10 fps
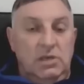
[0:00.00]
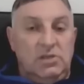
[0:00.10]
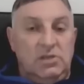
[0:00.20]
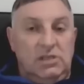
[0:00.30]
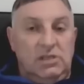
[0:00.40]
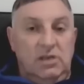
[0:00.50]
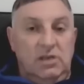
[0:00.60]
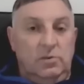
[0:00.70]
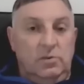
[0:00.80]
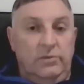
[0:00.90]

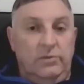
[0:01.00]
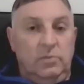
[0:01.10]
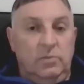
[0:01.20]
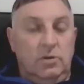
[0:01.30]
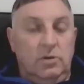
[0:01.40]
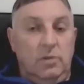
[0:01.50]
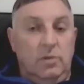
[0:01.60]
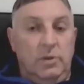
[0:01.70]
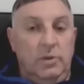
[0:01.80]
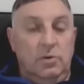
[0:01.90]
successful with a football
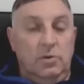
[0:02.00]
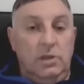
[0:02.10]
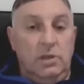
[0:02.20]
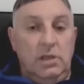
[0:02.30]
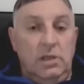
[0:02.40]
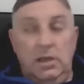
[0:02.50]
club, and